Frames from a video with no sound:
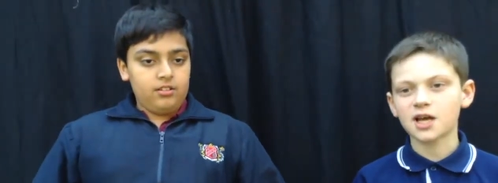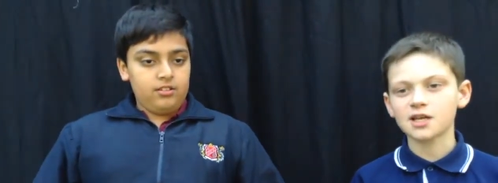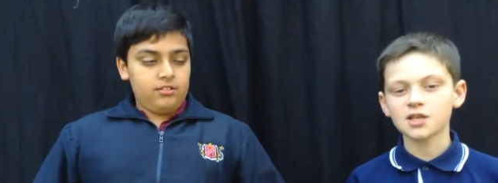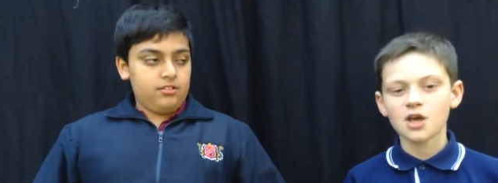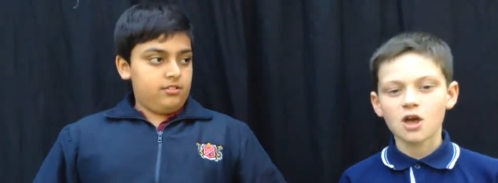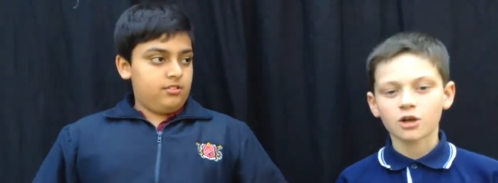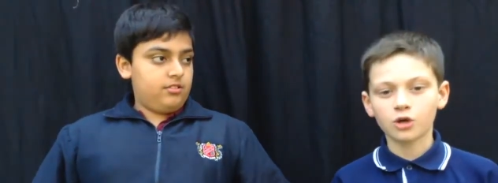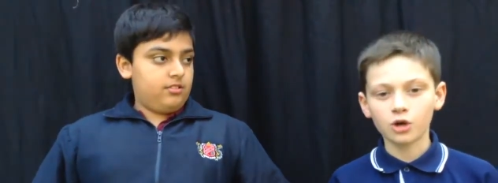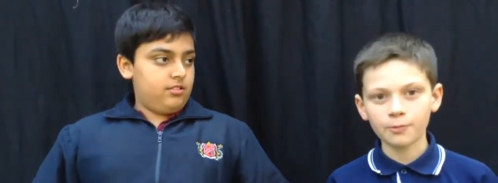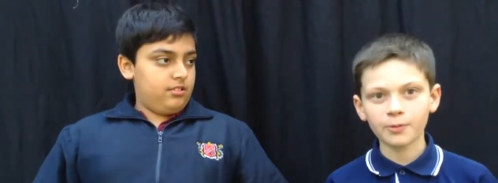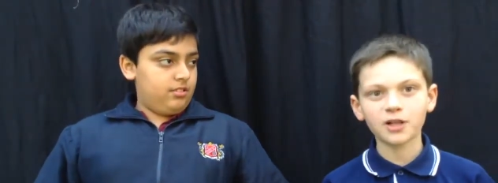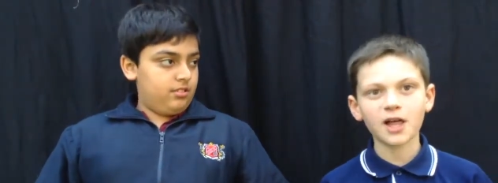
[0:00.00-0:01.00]
Speaker 1: as
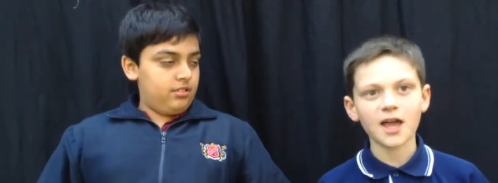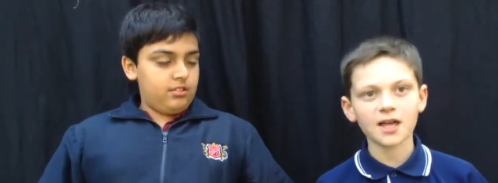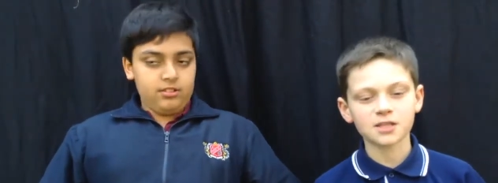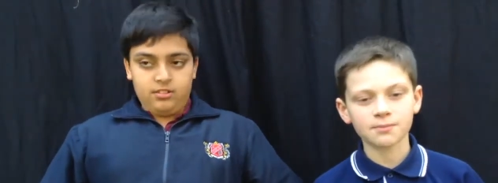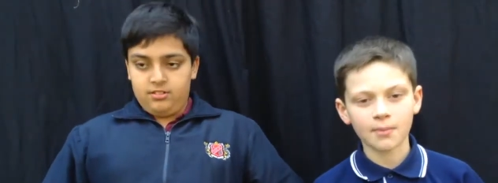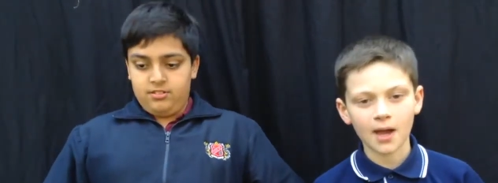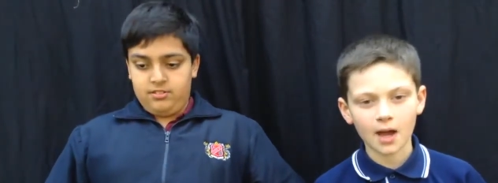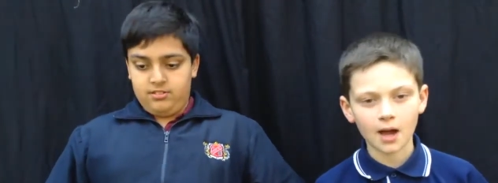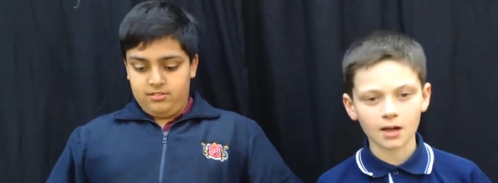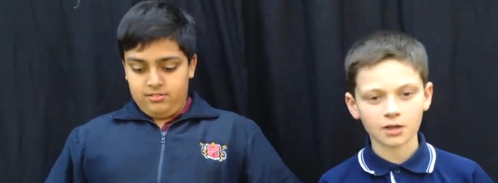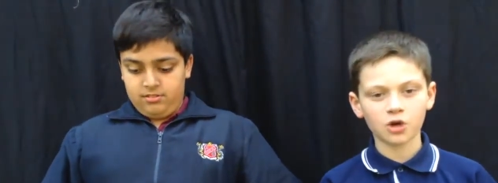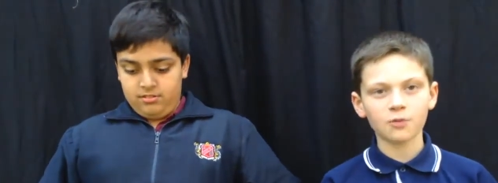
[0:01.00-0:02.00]
Cooper likes
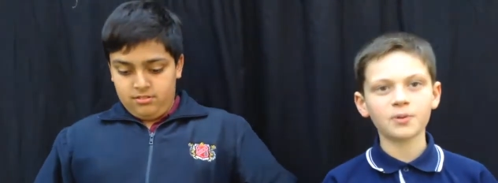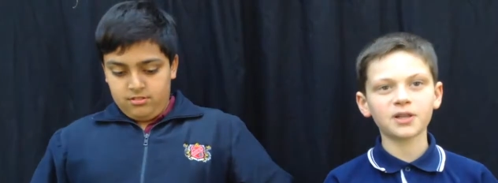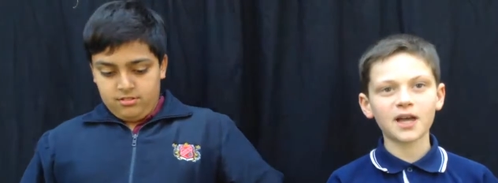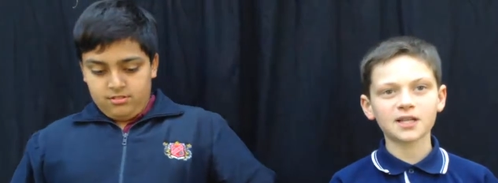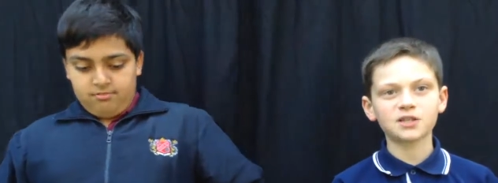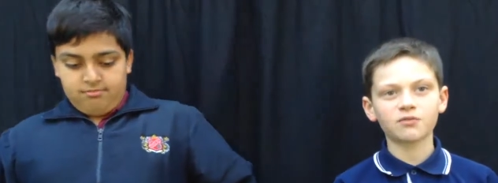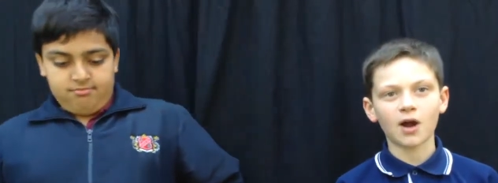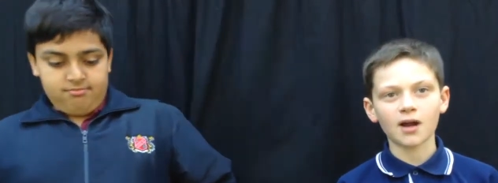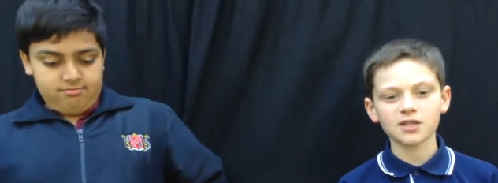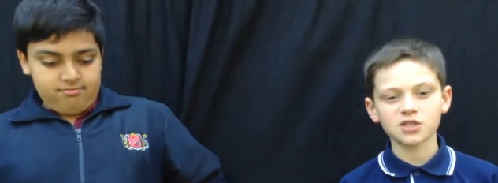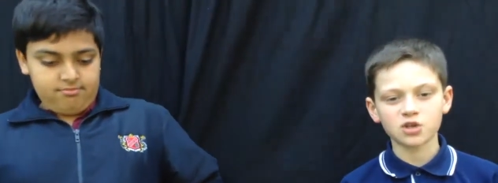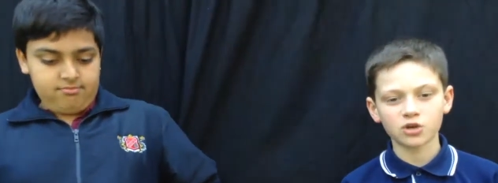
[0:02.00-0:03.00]
uh, Cooper likes to
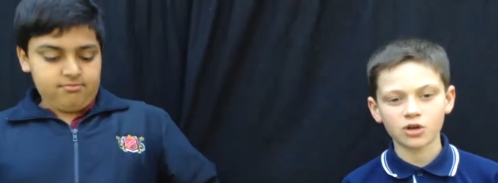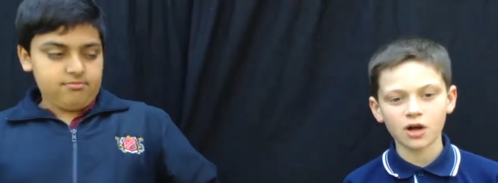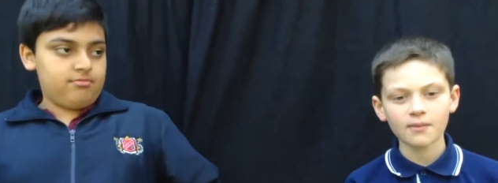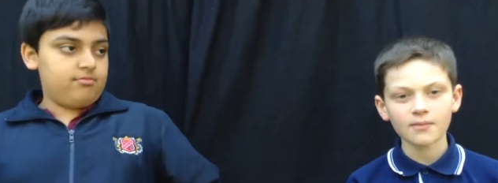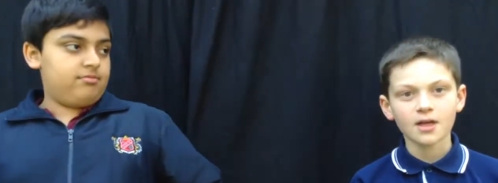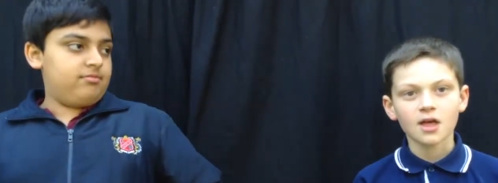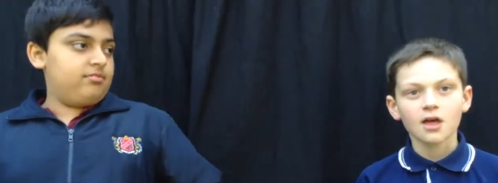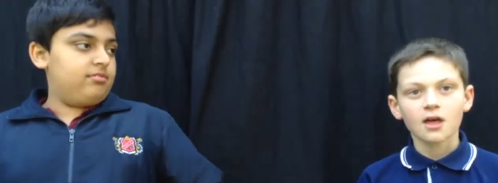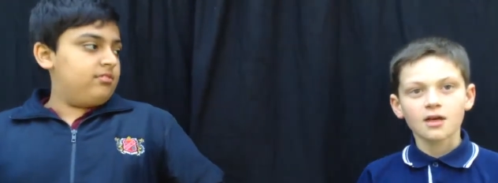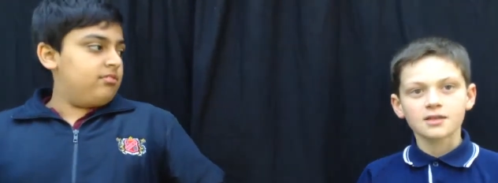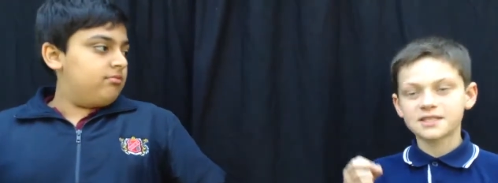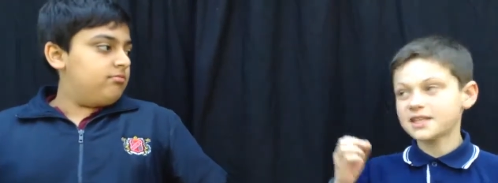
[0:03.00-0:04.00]
ride his scooter,
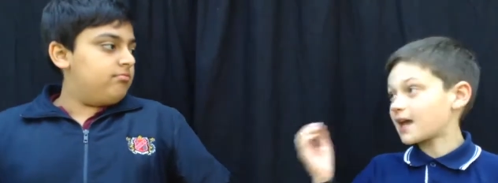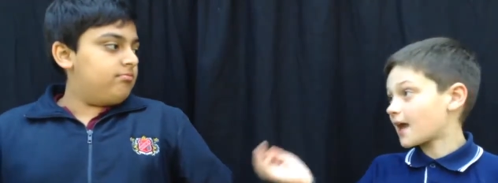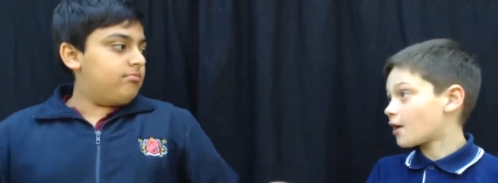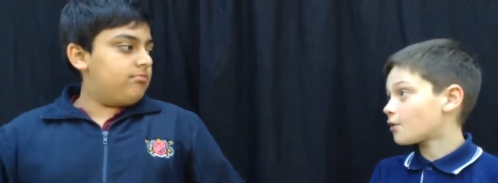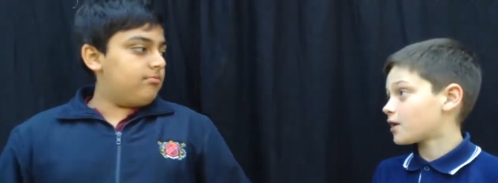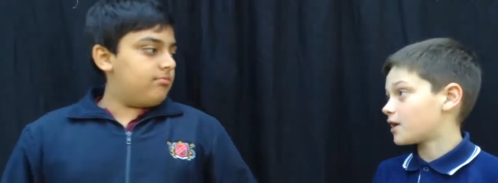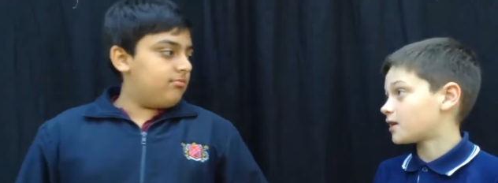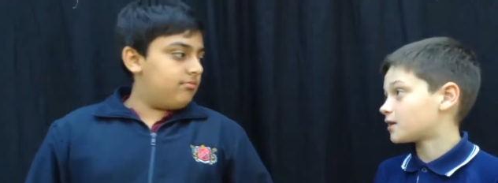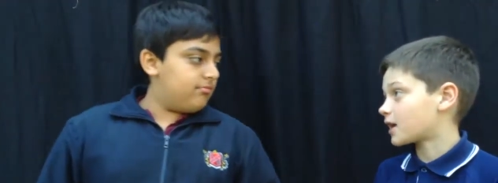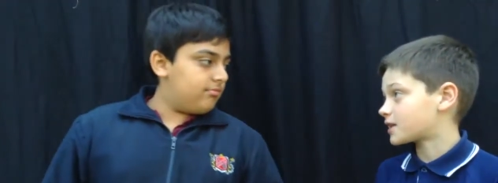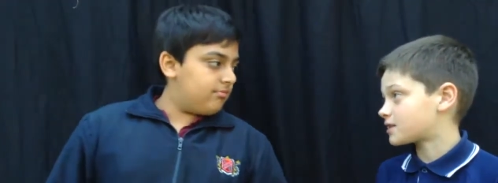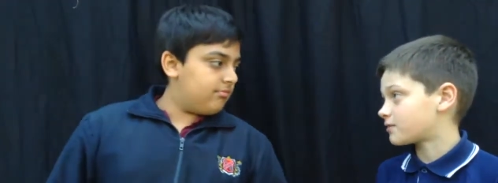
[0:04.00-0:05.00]
Sael here
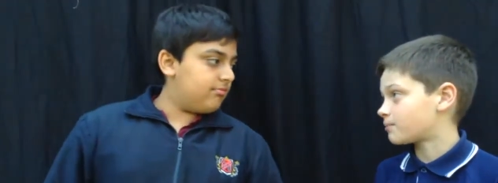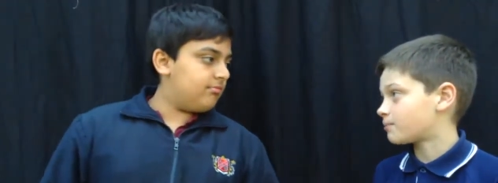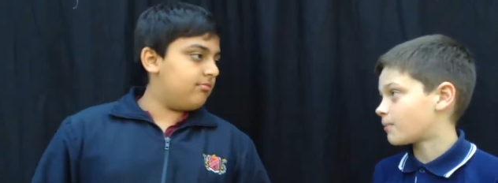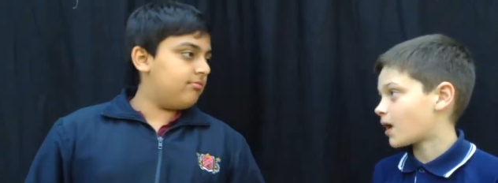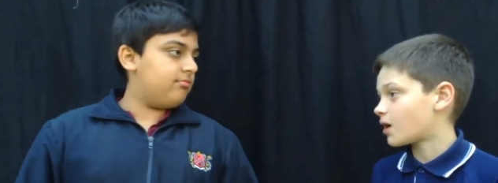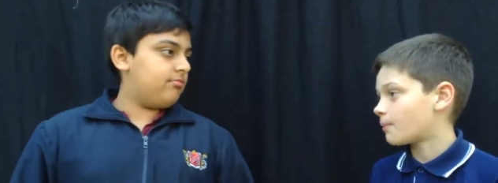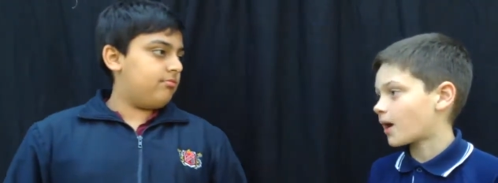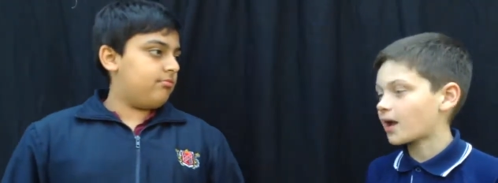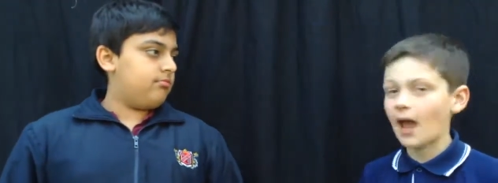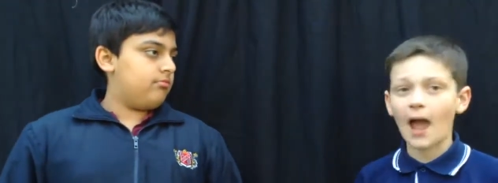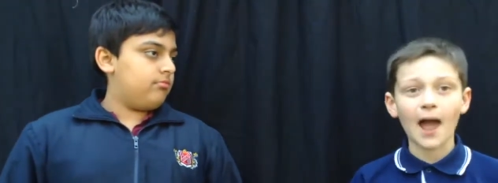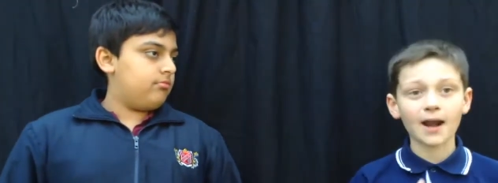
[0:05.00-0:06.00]
likes to mountain
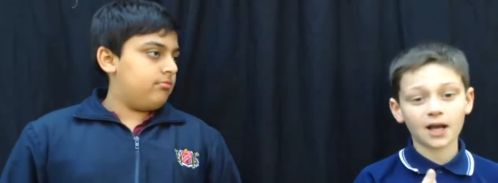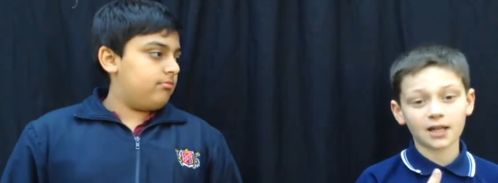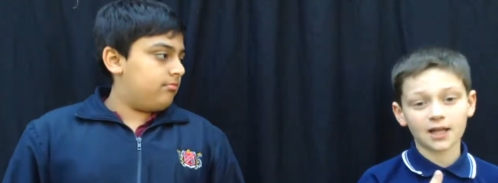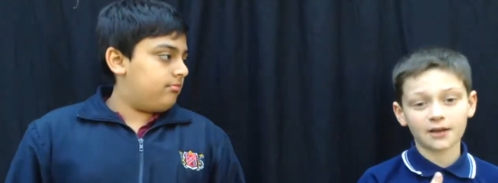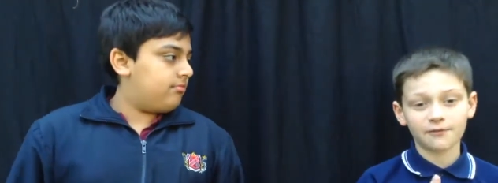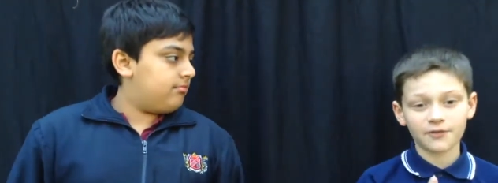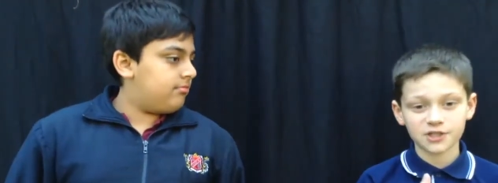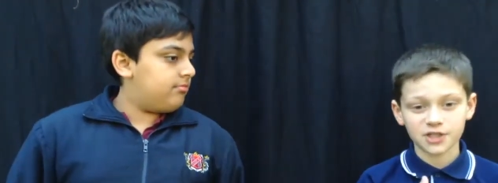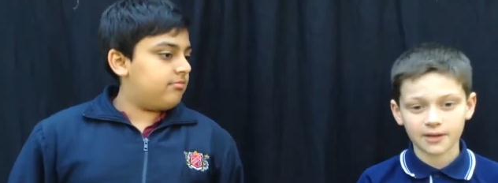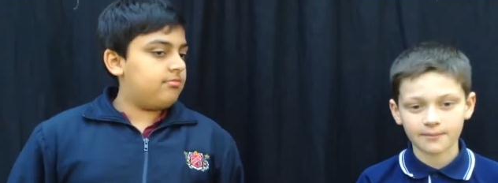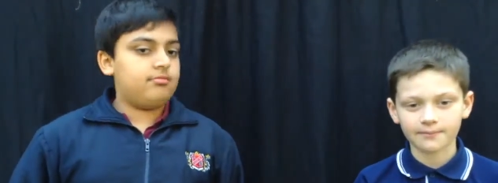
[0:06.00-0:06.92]
bike, and I like fishing.